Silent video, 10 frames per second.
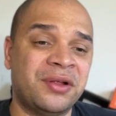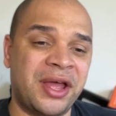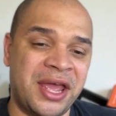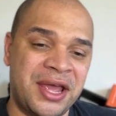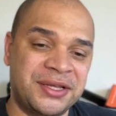
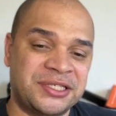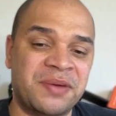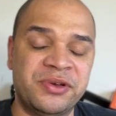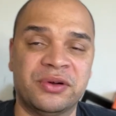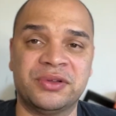a
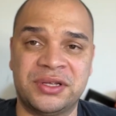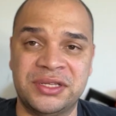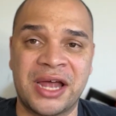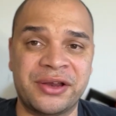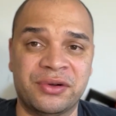7-year-old,
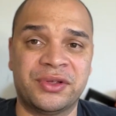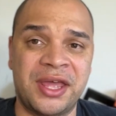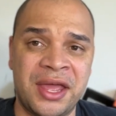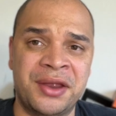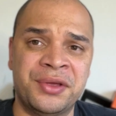9-year-old
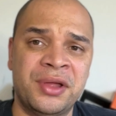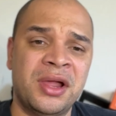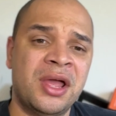kid,